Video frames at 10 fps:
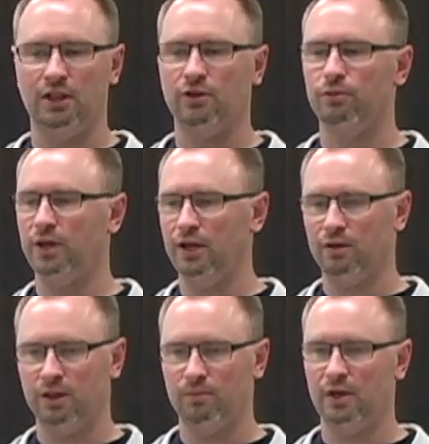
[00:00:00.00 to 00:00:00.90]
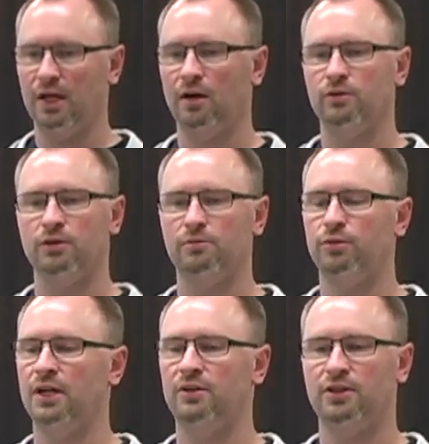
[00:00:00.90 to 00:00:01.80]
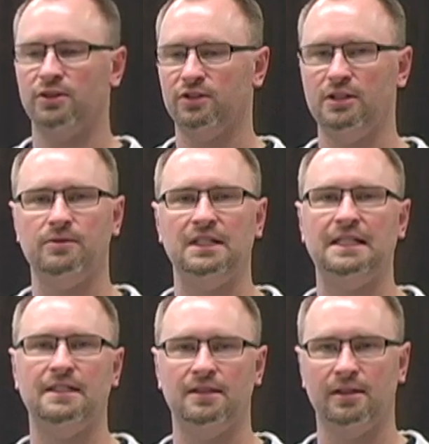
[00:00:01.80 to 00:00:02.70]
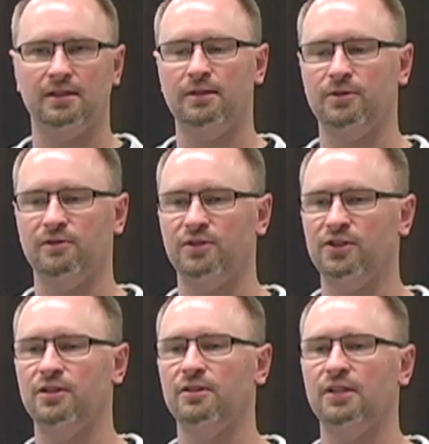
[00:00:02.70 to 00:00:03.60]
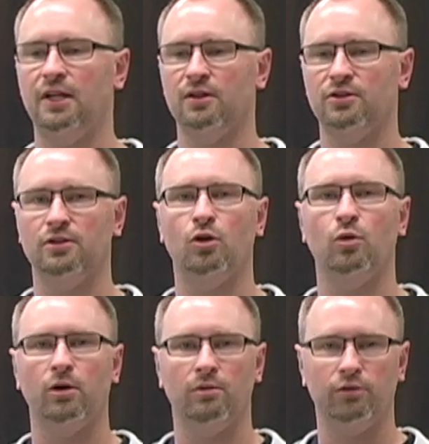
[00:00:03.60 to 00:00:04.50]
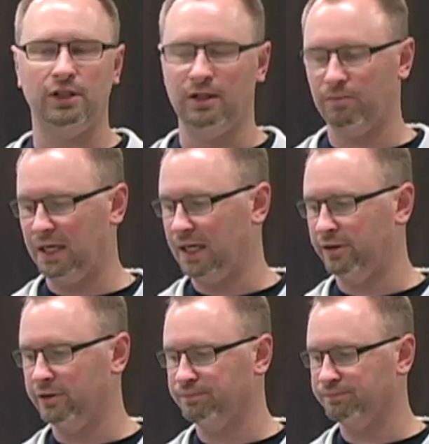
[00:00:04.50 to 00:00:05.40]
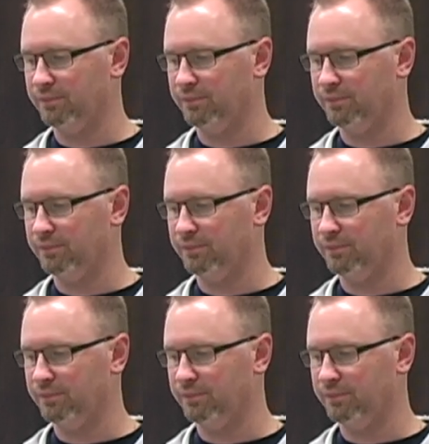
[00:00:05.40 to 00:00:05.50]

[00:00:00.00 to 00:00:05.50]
Their rate will come down, their breath just seems easy. It seems to facilitate a slower breathing pattern.